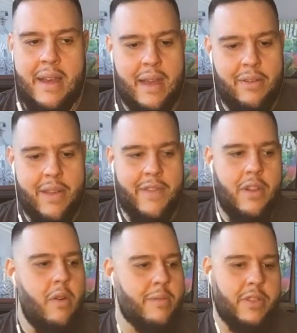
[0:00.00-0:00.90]
I don't even
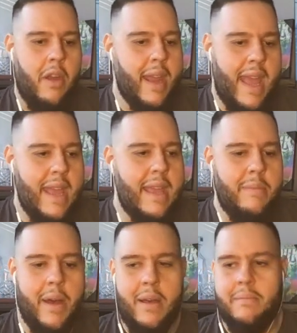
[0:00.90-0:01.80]
know. I'm sorry. I can't
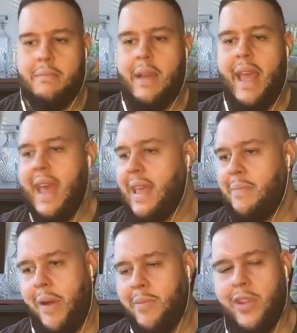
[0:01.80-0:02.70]
keep up.
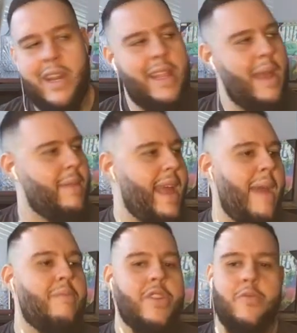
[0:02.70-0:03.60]
You need a name like
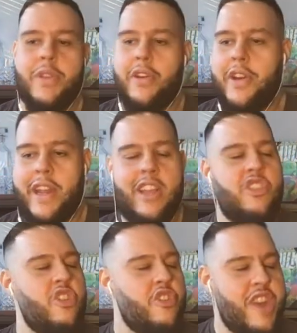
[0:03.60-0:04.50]
A Boogie with the Hoodie.
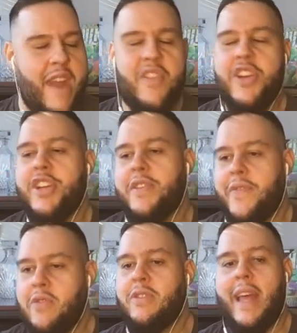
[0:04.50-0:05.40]
You're never going to
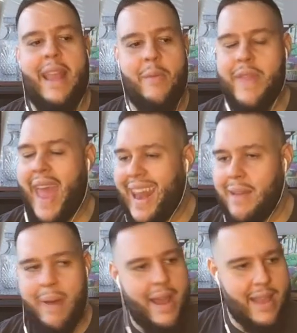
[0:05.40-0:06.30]
confuse that name with
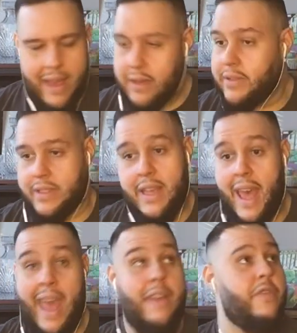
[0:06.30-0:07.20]
anybody else.
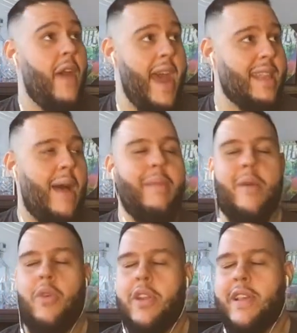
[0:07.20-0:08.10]
In fact, I'm
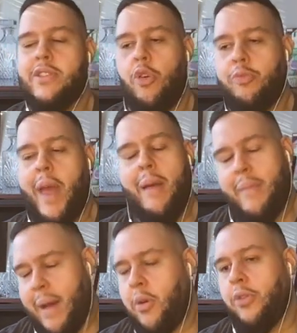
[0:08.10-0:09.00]
like one of these old people.
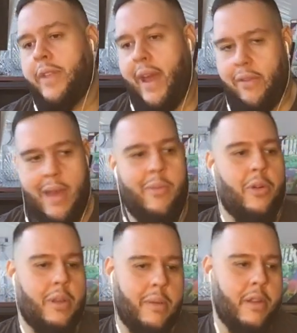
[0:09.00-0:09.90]
I'm old now, right? I'm
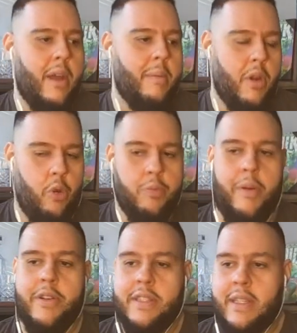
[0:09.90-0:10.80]
old. I'm an old
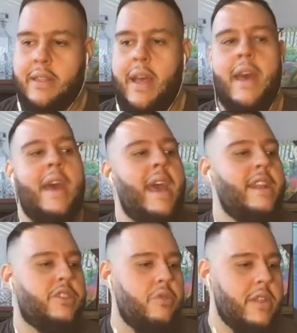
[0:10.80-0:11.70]
person. And
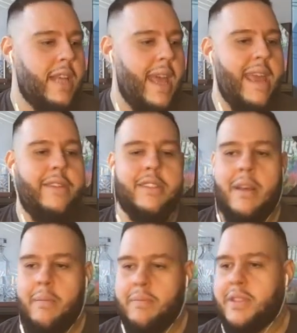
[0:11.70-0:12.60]
as soon as I hear
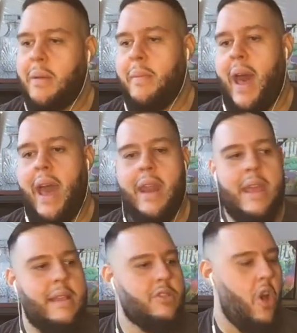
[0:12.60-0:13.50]

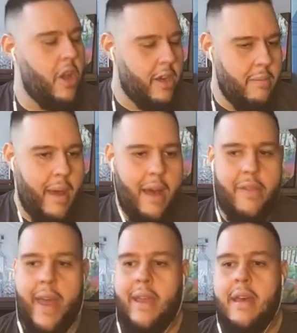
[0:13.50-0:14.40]
somebody talking about,
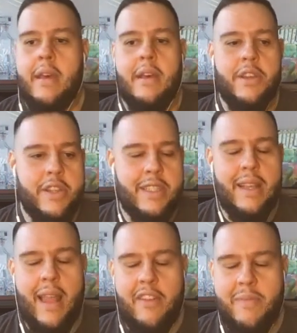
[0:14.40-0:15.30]
like, she
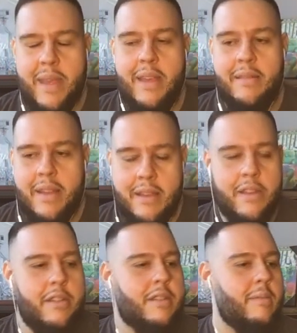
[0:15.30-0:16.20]
left me and
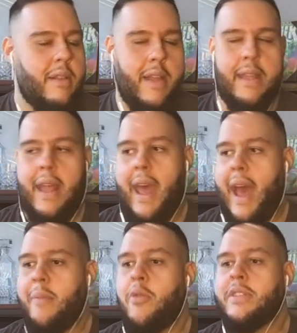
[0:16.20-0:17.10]
something like that,
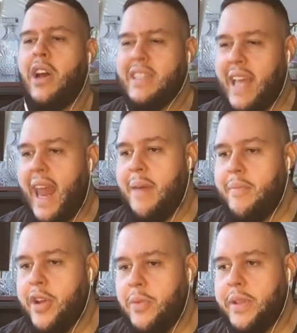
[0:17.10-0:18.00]
I'm always, is that A
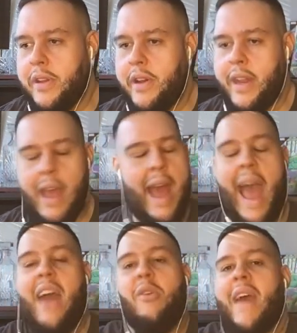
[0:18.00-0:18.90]
Boogie with the Hoodie?
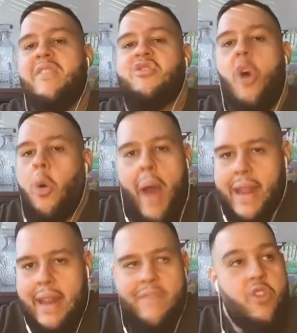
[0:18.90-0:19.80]
I don't have no
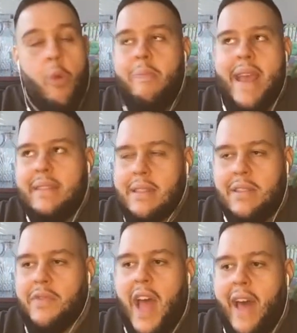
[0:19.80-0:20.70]
idea, no basis
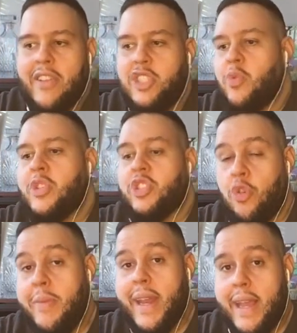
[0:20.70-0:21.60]
of knowledge to
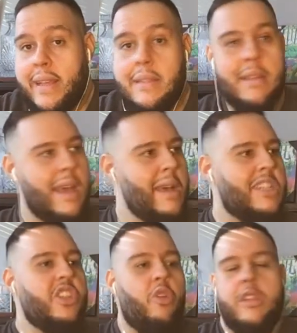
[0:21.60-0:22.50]
assume it is.
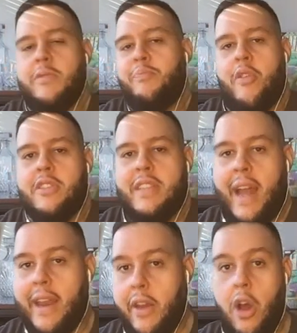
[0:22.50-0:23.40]
This is the only person
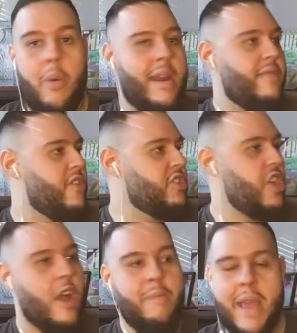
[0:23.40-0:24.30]
I know. And if there's
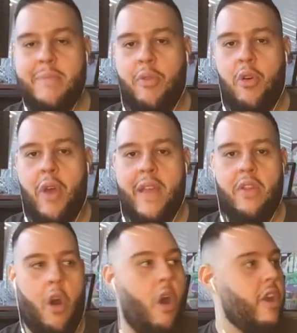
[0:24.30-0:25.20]
young people in
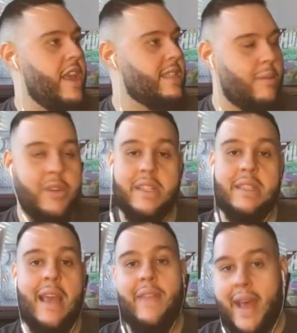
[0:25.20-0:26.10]
the audience, I'm going to
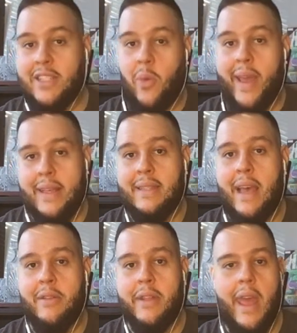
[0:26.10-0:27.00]
say that so I can
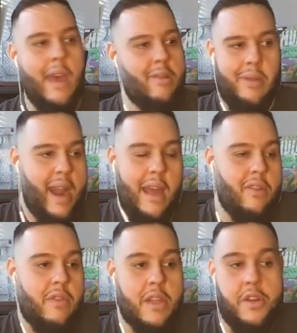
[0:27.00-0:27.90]
sound down. But I
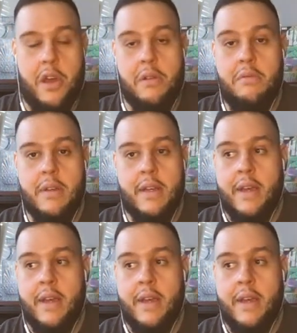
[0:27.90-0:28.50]
don't really know.